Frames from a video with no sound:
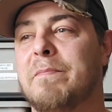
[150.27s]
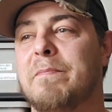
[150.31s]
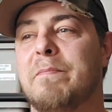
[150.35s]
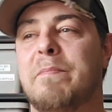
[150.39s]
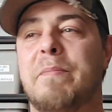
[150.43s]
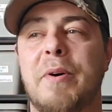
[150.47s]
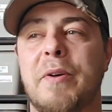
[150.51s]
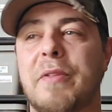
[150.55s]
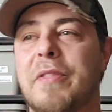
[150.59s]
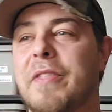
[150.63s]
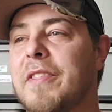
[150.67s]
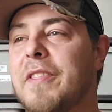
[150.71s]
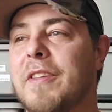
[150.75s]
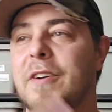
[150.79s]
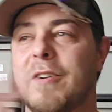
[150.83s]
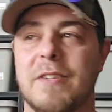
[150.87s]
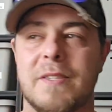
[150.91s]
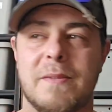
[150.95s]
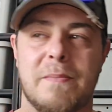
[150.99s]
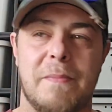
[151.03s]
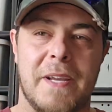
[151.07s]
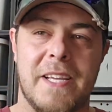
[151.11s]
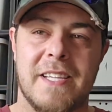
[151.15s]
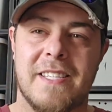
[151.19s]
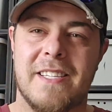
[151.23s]
Both of those
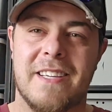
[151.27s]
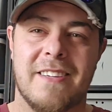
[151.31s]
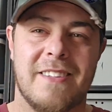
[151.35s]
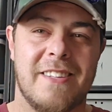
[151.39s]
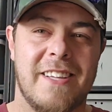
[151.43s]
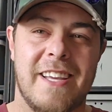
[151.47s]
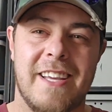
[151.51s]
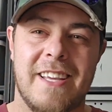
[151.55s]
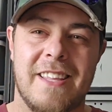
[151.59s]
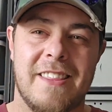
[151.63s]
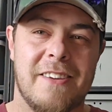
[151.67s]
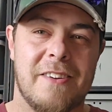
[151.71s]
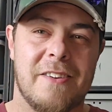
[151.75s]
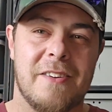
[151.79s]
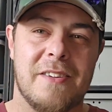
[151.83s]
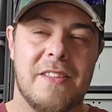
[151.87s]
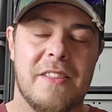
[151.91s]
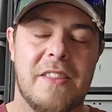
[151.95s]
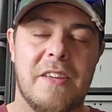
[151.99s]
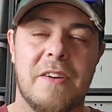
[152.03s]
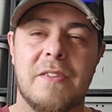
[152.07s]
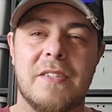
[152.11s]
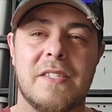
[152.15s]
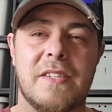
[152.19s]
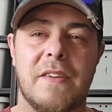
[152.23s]
basically.
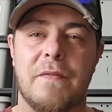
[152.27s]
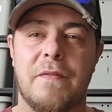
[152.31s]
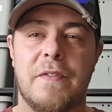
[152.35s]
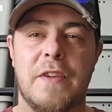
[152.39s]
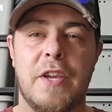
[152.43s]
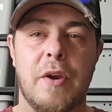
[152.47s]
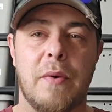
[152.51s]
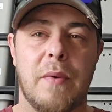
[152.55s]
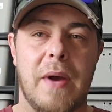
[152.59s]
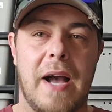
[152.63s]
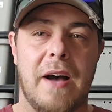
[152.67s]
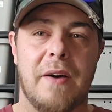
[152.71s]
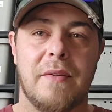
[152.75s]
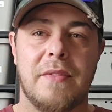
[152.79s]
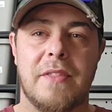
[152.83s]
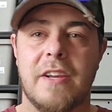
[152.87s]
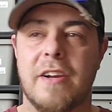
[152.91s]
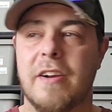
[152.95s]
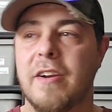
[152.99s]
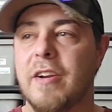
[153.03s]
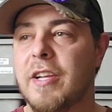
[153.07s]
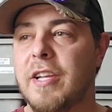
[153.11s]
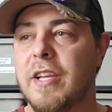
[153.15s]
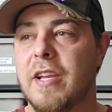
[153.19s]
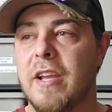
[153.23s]
There's a few out
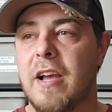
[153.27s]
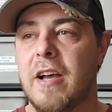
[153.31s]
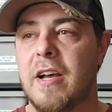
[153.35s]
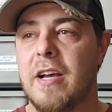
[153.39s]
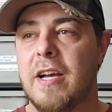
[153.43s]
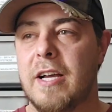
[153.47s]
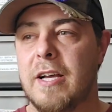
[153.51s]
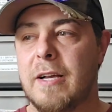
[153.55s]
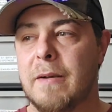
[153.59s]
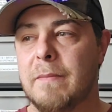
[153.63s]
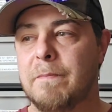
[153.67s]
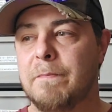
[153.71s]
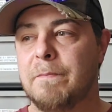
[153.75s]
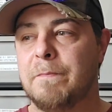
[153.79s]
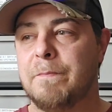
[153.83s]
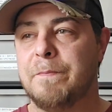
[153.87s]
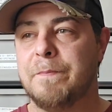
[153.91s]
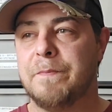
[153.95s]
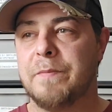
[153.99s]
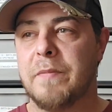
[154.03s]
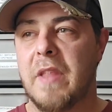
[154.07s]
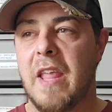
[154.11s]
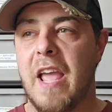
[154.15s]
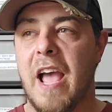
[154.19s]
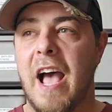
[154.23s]
there.
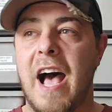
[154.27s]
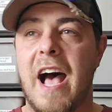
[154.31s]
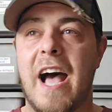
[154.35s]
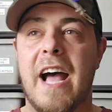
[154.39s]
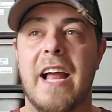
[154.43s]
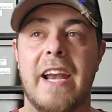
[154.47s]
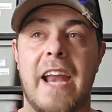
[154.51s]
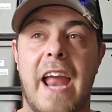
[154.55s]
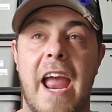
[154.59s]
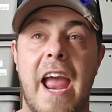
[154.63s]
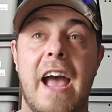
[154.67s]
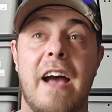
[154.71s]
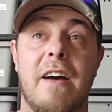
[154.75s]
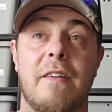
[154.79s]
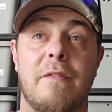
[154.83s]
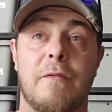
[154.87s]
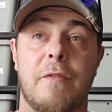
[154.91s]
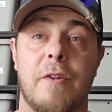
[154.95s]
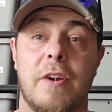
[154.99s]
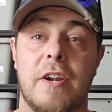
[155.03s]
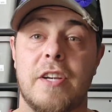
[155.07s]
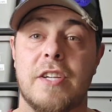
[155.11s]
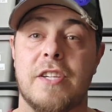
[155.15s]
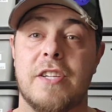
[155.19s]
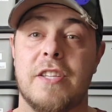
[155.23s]
On
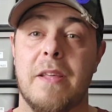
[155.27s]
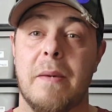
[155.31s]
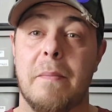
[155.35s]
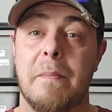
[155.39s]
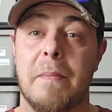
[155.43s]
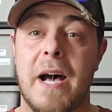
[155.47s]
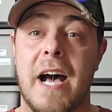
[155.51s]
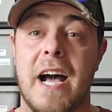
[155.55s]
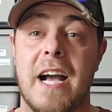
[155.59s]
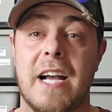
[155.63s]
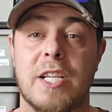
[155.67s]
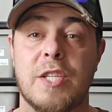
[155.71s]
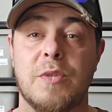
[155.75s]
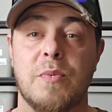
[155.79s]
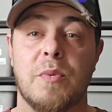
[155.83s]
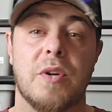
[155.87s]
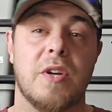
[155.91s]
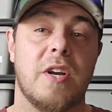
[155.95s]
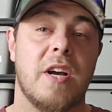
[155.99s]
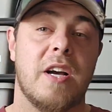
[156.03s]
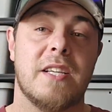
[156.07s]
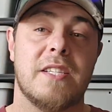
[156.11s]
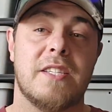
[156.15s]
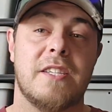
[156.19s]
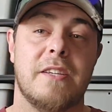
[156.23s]
average, the box will
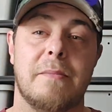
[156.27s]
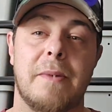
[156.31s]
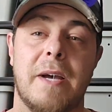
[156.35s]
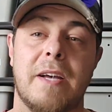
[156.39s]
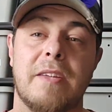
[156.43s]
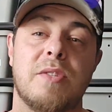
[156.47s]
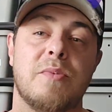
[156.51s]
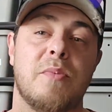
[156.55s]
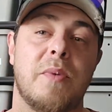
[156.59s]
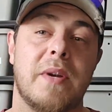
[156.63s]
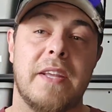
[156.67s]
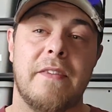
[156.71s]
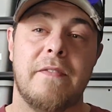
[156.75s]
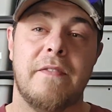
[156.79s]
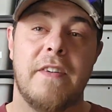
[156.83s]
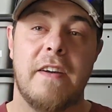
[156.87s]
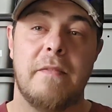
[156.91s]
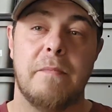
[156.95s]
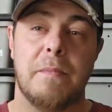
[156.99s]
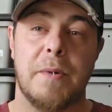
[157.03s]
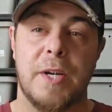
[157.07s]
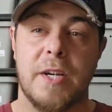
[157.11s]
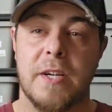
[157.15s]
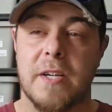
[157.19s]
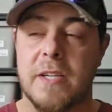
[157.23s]
cost you about
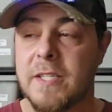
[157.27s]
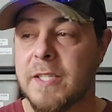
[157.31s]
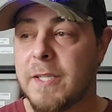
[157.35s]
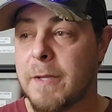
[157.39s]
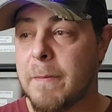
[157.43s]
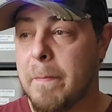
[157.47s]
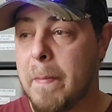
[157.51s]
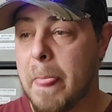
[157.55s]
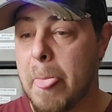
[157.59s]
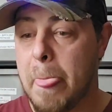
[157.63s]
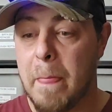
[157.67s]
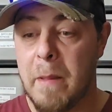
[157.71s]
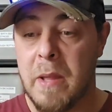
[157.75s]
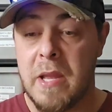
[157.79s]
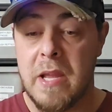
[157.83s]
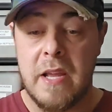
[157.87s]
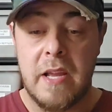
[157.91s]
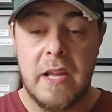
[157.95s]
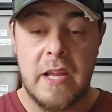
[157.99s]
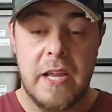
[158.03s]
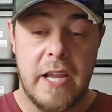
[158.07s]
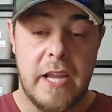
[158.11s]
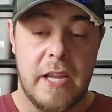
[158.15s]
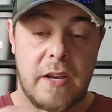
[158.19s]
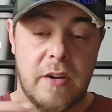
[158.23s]
$25.
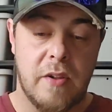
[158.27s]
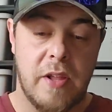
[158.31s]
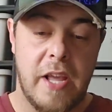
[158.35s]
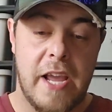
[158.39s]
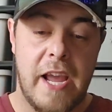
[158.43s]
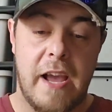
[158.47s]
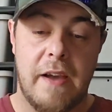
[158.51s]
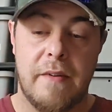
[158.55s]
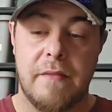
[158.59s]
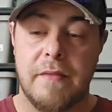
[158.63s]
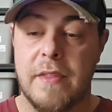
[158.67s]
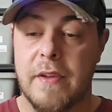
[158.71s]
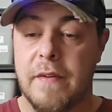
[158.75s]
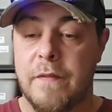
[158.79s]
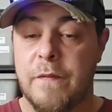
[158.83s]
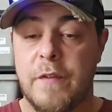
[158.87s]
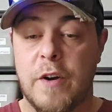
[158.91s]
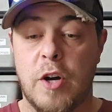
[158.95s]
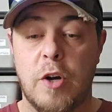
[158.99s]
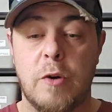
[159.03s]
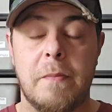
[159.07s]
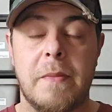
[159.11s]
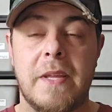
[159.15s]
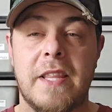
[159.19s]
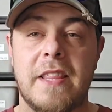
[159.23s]
It'll have the
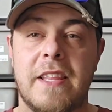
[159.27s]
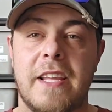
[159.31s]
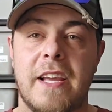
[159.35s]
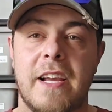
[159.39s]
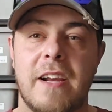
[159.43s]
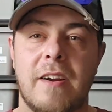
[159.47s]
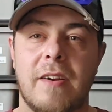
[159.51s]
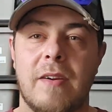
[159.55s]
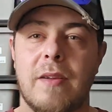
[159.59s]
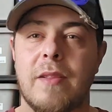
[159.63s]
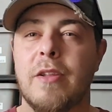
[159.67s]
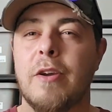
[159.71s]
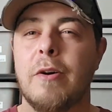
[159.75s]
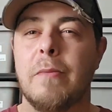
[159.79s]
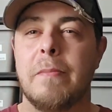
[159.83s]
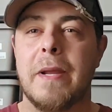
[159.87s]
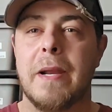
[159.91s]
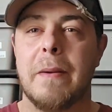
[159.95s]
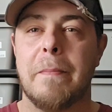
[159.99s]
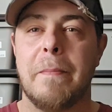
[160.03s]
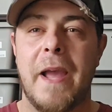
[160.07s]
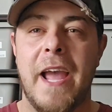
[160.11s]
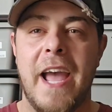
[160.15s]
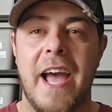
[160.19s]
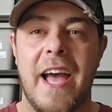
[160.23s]
foam in there, a little bit
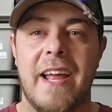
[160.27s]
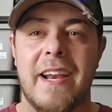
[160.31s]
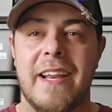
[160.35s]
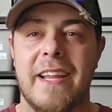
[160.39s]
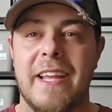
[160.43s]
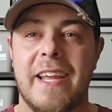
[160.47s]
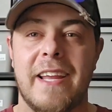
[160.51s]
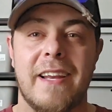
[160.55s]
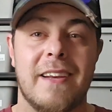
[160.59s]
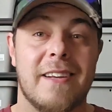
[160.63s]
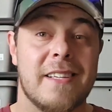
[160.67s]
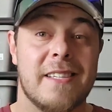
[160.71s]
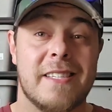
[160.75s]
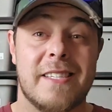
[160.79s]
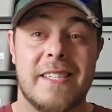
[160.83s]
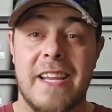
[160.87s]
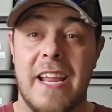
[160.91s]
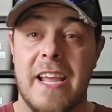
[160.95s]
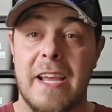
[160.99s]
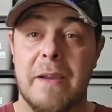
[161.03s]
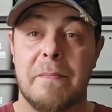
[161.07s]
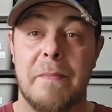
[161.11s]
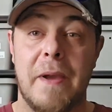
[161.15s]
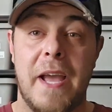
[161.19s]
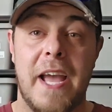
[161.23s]
of padding, a
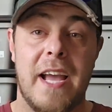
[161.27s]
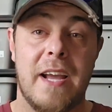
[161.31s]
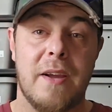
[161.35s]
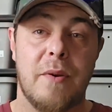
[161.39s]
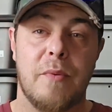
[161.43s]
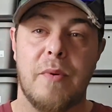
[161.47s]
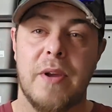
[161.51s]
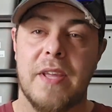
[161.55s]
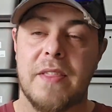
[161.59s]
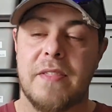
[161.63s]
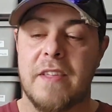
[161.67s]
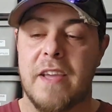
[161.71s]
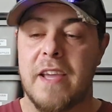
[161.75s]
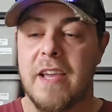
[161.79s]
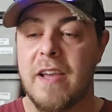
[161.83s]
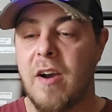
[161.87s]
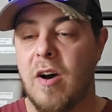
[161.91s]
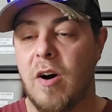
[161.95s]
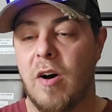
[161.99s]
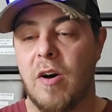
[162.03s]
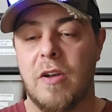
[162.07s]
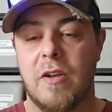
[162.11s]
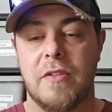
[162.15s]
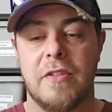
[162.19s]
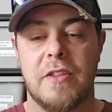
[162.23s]
snake bag with it,
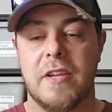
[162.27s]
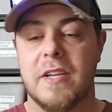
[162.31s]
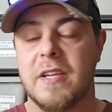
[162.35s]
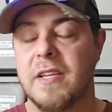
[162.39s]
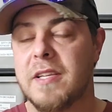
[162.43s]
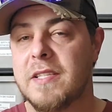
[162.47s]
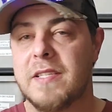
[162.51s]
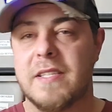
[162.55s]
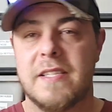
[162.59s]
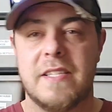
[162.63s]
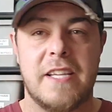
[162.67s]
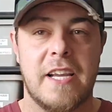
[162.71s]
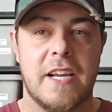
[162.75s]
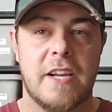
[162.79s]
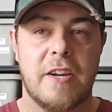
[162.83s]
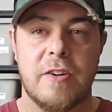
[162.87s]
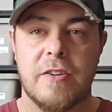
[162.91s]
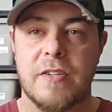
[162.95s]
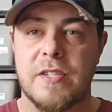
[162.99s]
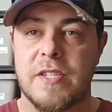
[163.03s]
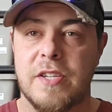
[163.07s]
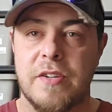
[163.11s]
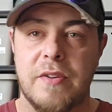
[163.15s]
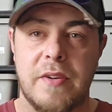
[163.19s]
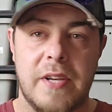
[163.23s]
all the
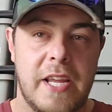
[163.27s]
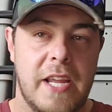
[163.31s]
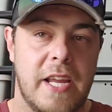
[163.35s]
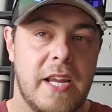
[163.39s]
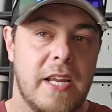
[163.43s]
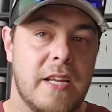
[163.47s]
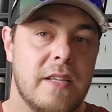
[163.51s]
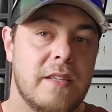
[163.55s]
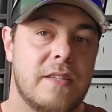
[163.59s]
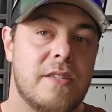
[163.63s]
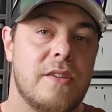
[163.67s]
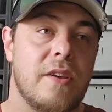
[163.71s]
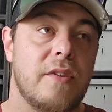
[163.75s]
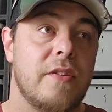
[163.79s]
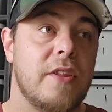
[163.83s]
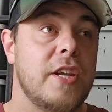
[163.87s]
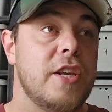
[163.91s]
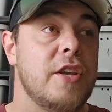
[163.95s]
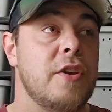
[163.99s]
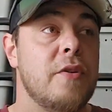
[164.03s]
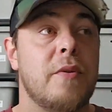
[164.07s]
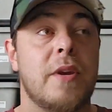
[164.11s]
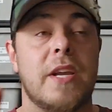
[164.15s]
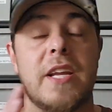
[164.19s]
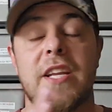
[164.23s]
stickers you need so that
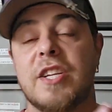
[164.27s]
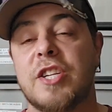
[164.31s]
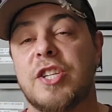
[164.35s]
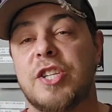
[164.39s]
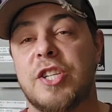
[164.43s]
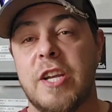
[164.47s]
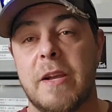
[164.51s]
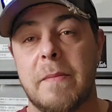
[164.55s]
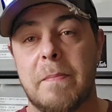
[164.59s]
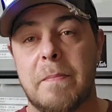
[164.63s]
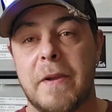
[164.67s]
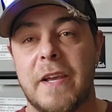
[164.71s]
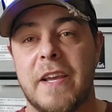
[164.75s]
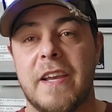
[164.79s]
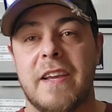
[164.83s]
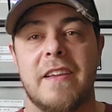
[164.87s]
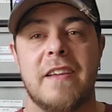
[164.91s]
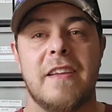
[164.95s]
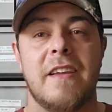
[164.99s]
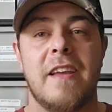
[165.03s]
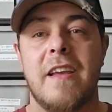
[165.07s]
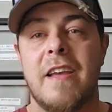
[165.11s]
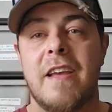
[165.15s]
you can ship it.